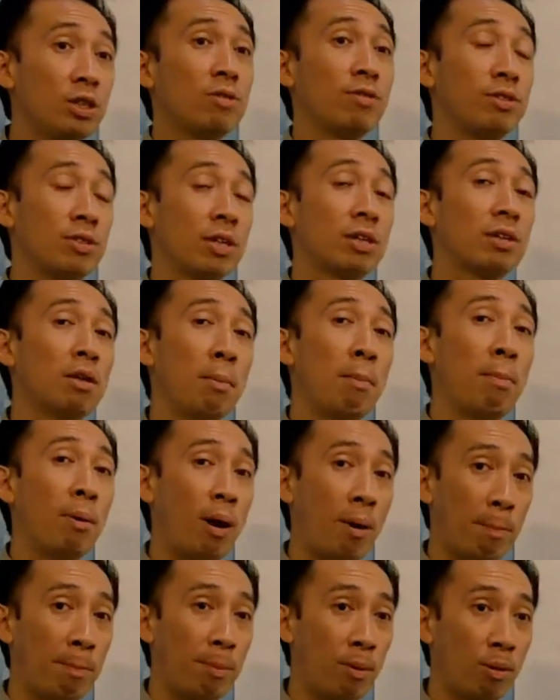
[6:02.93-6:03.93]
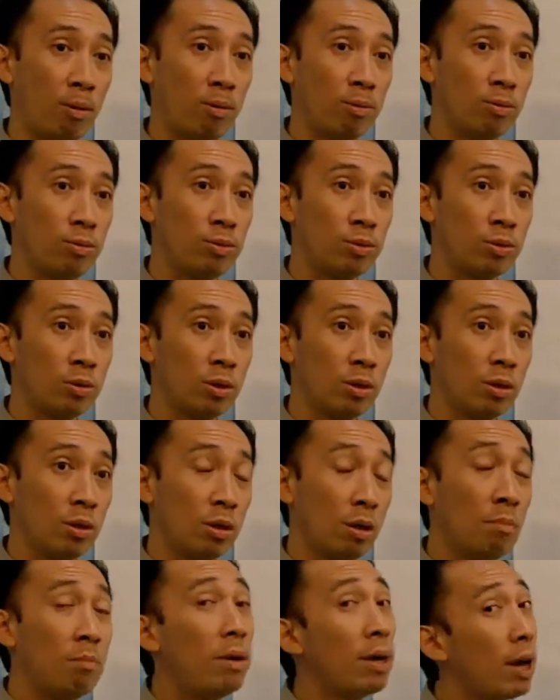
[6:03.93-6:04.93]
each of a single blog post
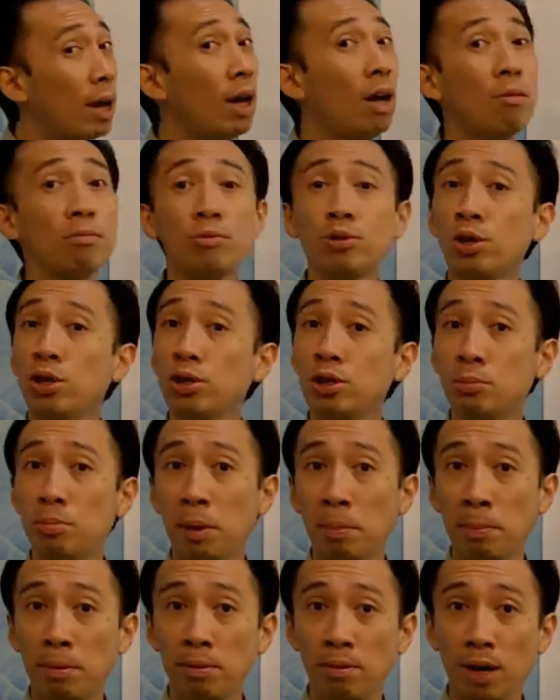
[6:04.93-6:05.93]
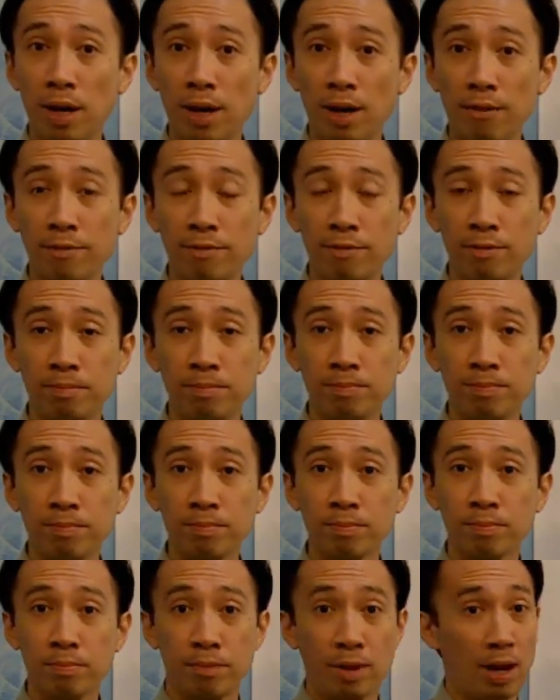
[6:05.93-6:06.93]
may help change people's life.
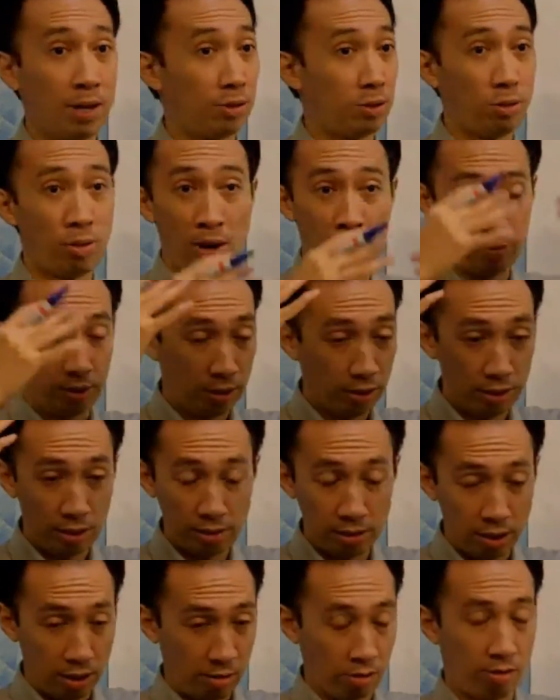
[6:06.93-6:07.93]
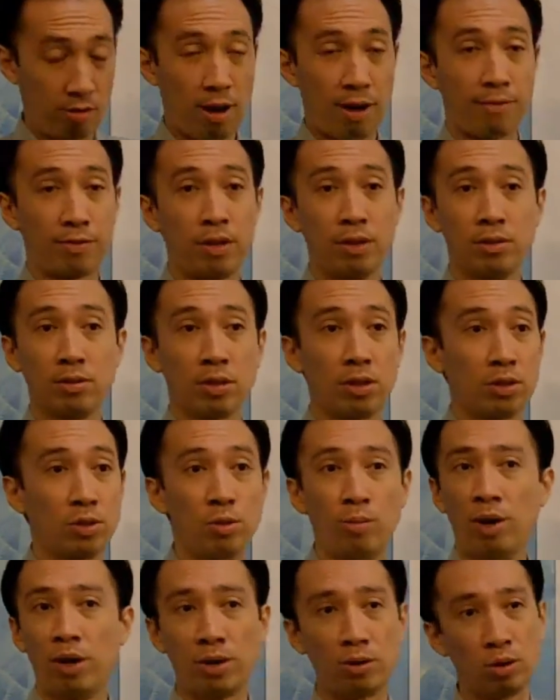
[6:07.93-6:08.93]
As you actually craft it in such
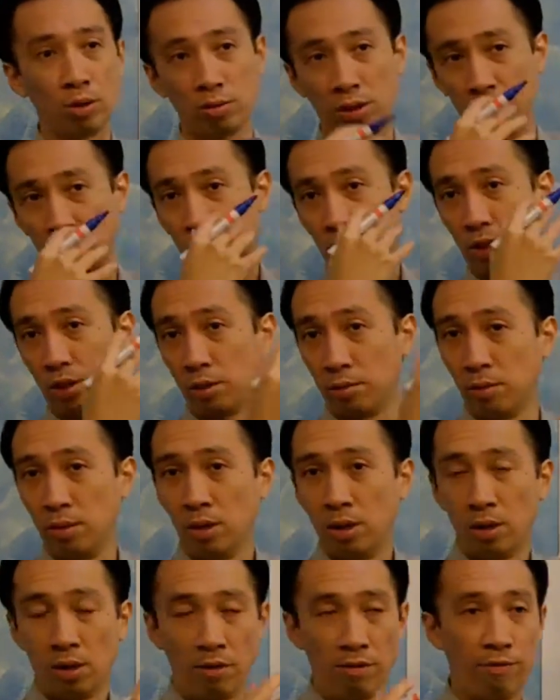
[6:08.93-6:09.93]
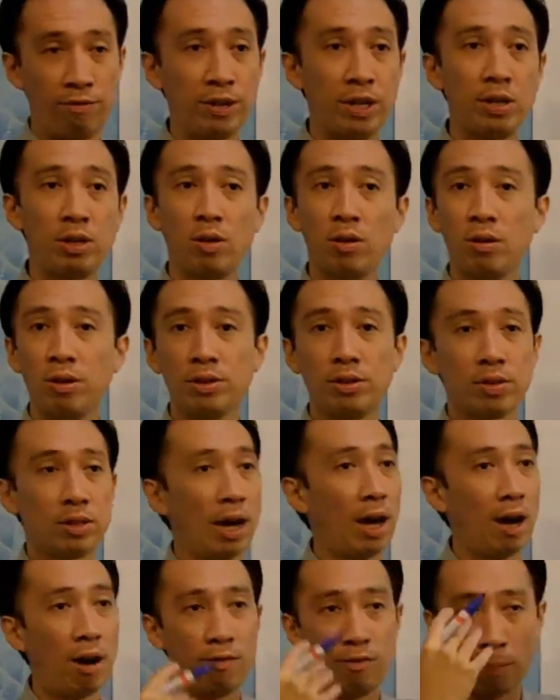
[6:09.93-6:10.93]
a way that you insert a video
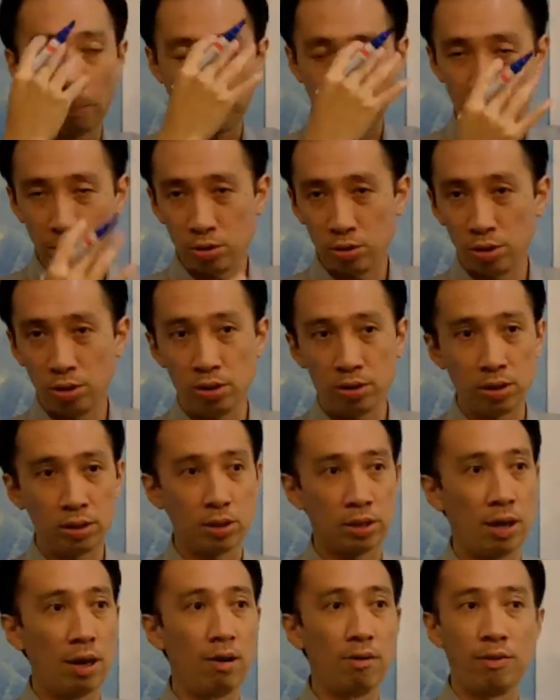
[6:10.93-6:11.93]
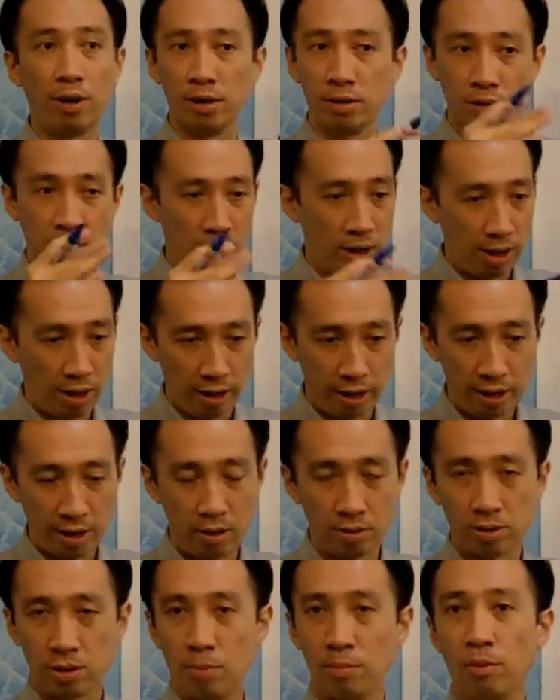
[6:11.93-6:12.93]
itself, or pictures itself, and lay
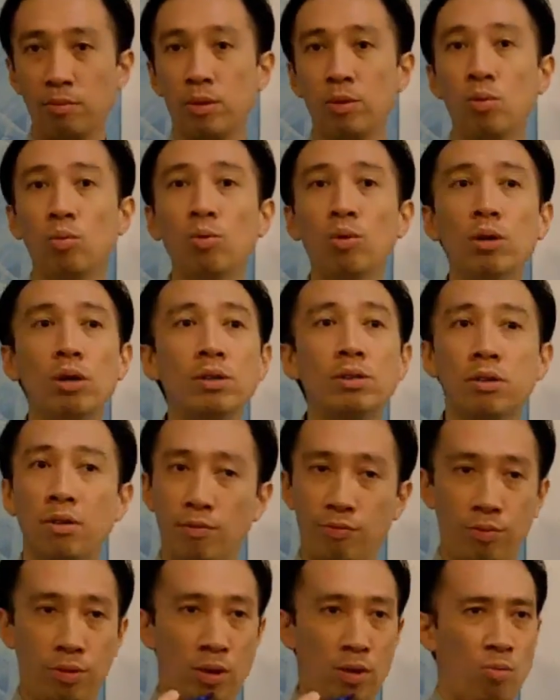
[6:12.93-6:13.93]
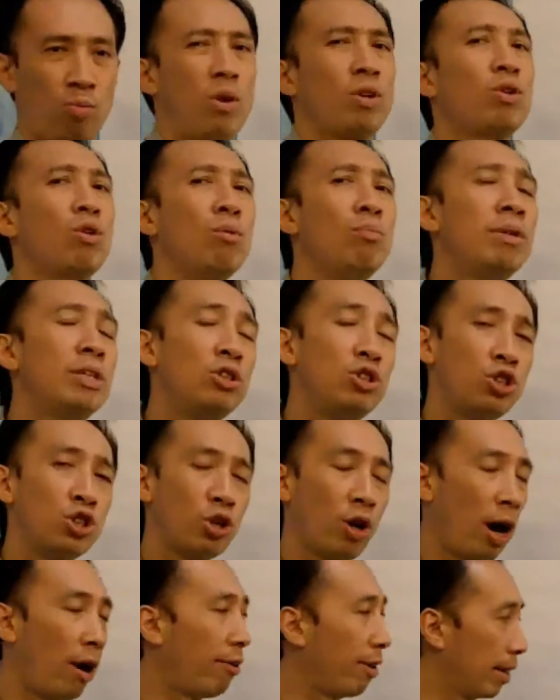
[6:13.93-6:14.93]
out some of the words of what you've been
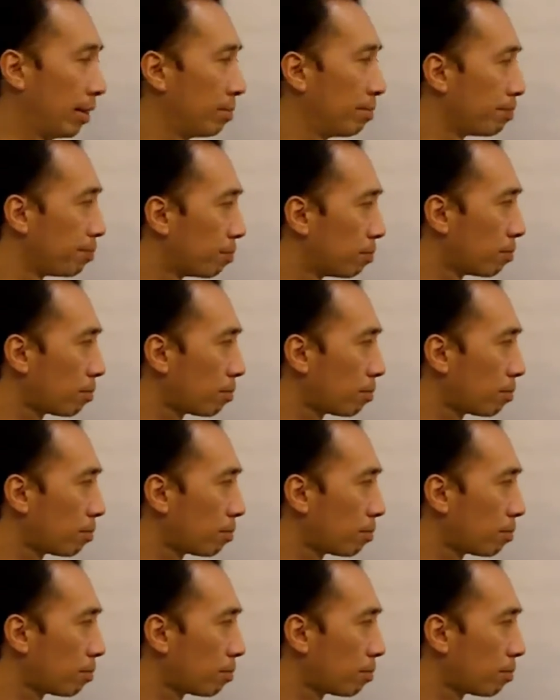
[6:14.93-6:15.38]
sharing.